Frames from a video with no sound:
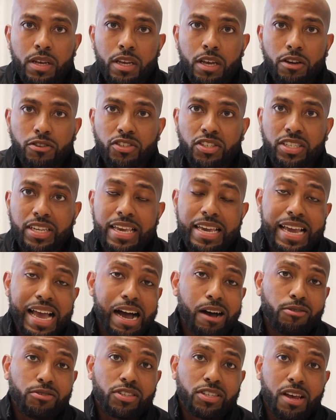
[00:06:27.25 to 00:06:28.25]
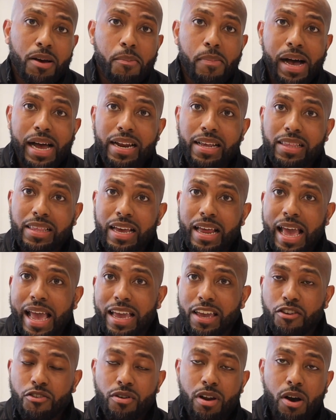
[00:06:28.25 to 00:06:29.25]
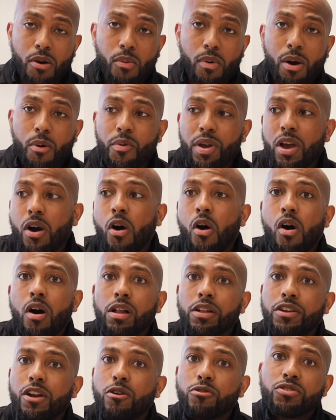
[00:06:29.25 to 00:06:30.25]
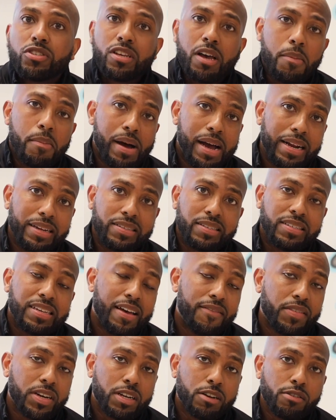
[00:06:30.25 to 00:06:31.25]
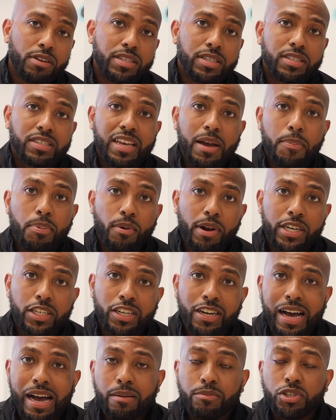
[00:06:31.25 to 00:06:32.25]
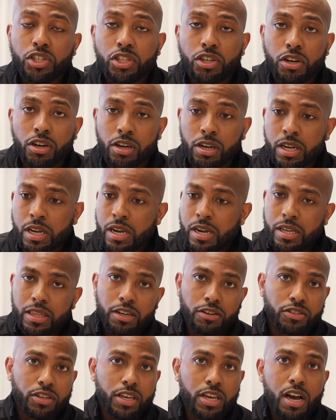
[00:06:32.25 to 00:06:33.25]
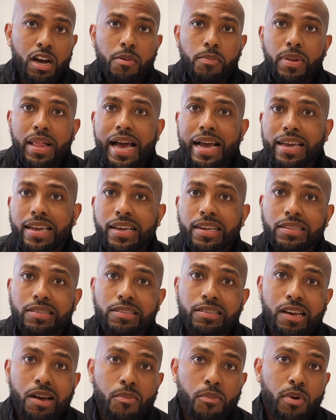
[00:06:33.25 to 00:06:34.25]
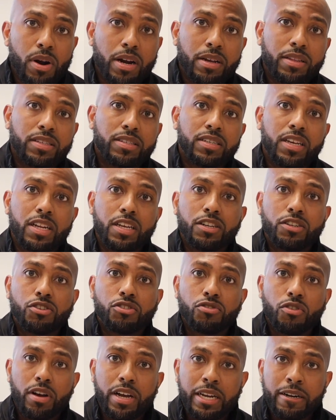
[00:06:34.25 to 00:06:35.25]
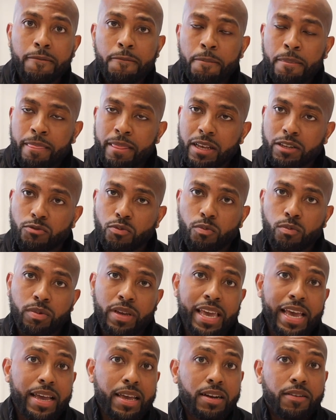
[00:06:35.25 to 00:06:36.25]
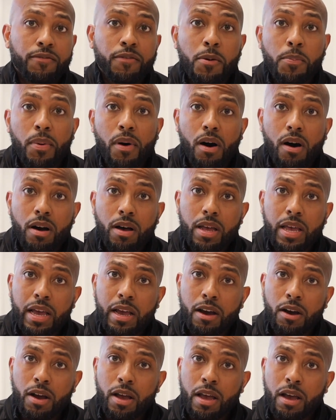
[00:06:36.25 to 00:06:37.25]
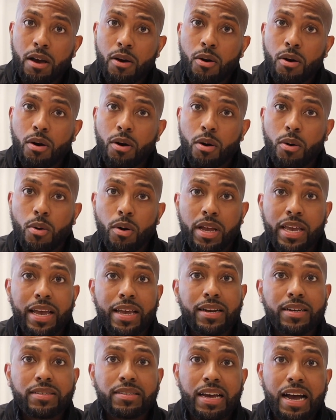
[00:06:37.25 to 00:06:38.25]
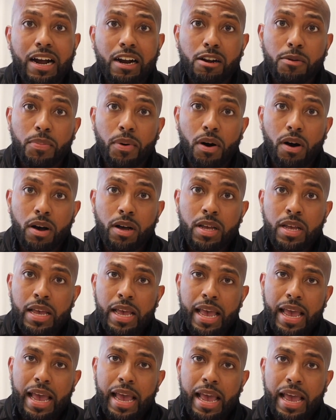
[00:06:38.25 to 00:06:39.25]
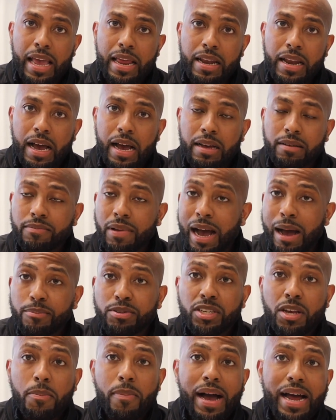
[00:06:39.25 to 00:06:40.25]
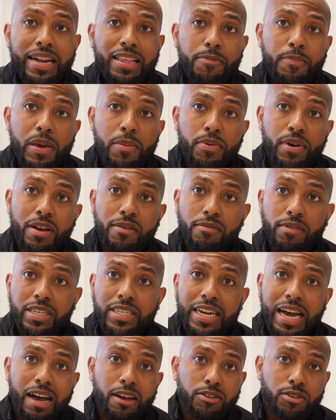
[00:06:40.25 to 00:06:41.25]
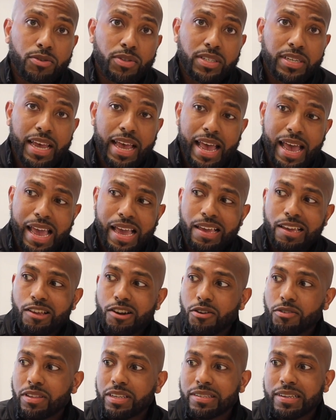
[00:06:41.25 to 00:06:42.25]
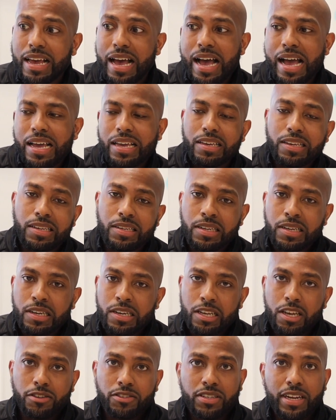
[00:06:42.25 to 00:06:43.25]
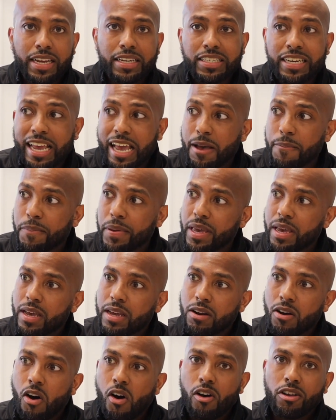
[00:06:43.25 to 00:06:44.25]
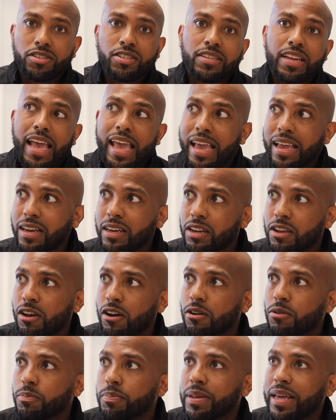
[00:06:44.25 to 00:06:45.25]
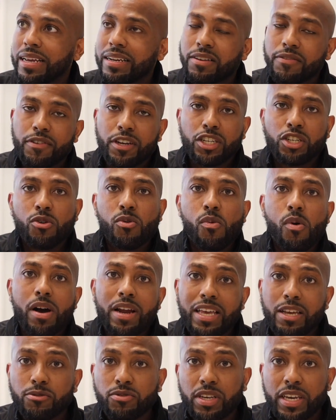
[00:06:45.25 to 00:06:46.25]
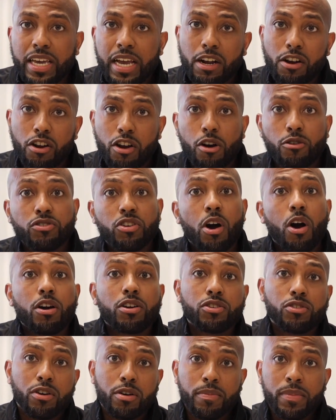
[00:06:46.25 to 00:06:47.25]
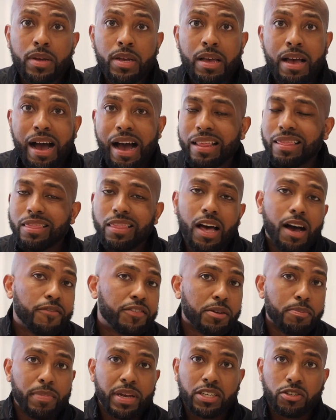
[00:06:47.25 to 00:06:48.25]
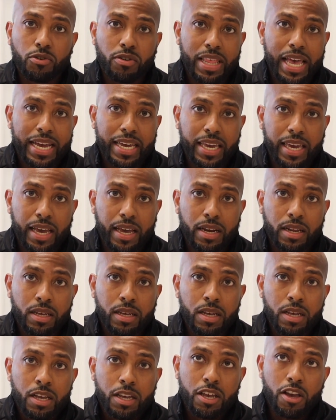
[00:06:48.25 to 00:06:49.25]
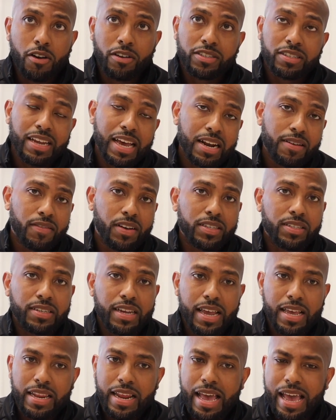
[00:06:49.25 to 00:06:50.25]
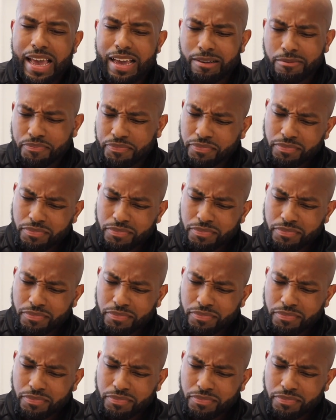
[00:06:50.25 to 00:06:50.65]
Seek out somebody that, hey, you know what? We all know somebody. It's 7 degrees of separation. I'm sure there's a young black kid somewhere in the city of Detroit that's kicking a football or kicking a soccer ball. And I'm somebody that people can reach out to and say, hey, this guy, he state champion, all state, played Division I. He was a kicker. Go talk to him. I'd love to mentor that kid. Instead of us saying, hey,